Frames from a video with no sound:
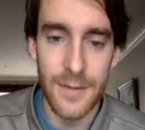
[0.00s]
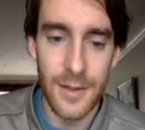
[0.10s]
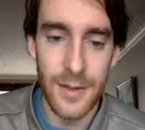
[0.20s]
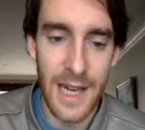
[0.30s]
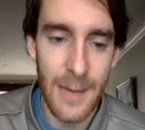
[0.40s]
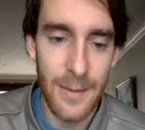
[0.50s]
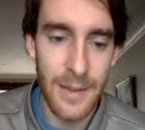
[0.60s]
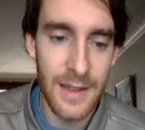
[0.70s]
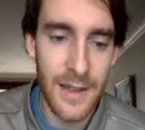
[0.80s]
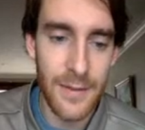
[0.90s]

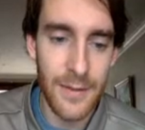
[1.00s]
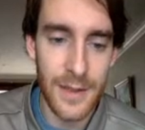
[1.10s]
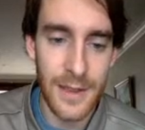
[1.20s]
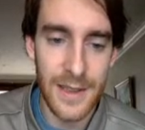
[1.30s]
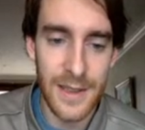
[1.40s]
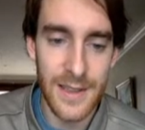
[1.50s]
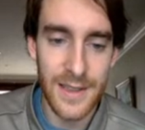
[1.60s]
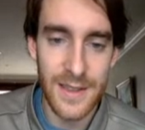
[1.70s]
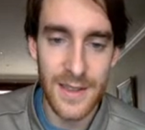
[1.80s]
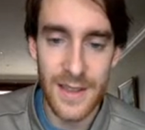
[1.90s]
vocabulary
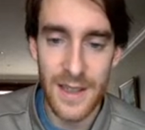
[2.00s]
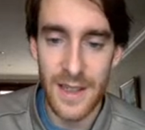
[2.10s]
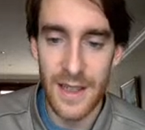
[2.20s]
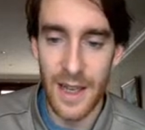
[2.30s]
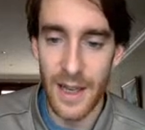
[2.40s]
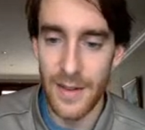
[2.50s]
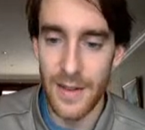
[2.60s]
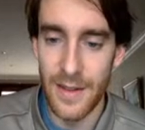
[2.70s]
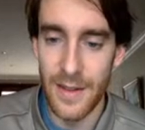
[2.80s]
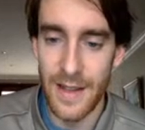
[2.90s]
first, and
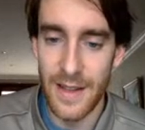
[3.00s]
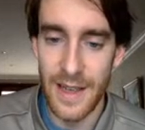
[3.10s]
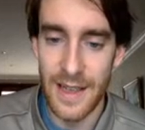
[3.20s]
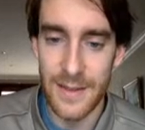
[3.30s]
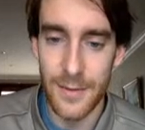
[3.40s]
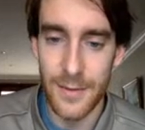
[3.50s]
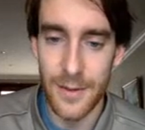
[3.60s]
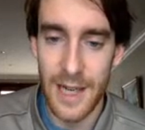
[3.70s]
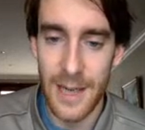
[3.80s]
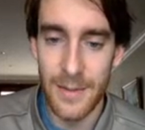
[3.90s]
then it has a
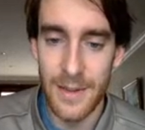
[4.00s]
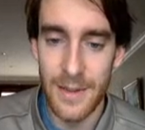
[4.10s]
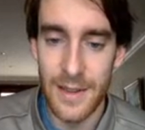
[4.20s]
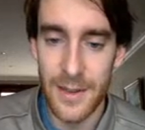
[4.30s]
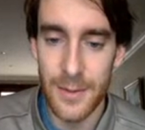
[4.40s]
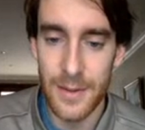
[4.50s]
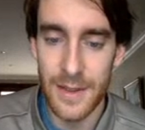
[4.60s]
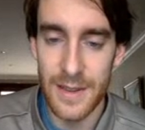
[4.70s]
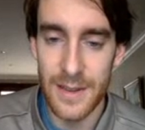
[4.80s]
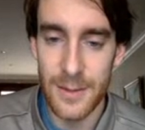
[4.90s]
vocabulary
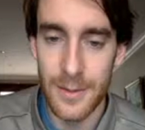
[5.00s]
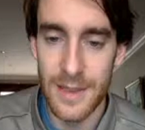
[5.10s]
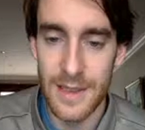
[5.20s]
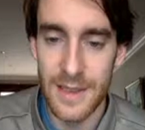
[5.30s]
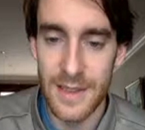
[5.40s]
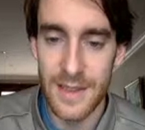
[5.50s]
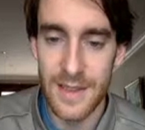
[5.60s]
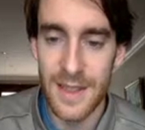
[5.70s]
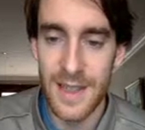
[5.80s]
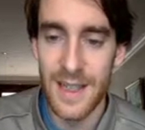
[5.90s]
quiz,
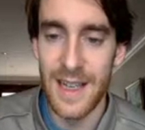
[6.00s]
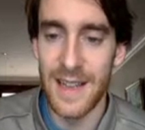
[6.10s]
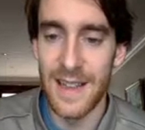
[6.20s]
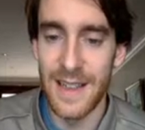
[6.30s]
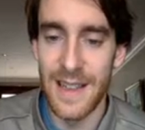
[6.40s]
and then it